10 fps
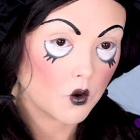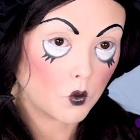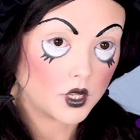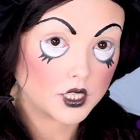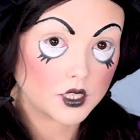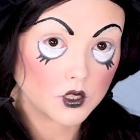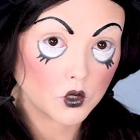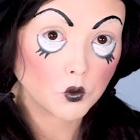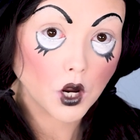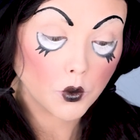was
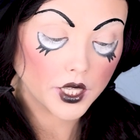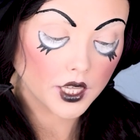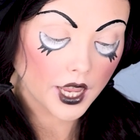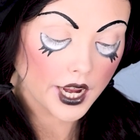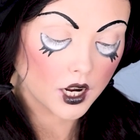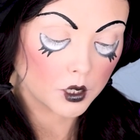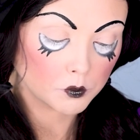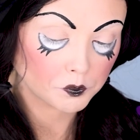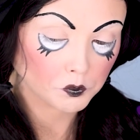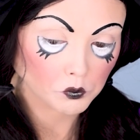growing the hair
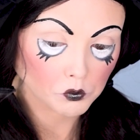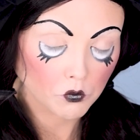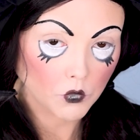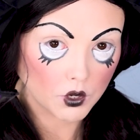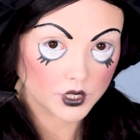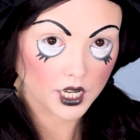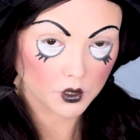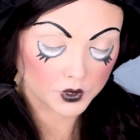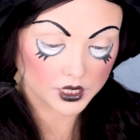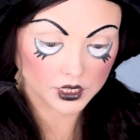its
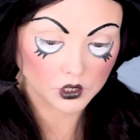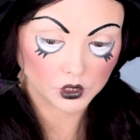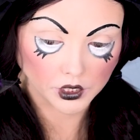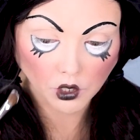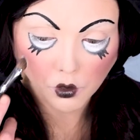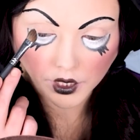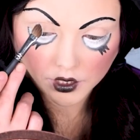hair was literally growing,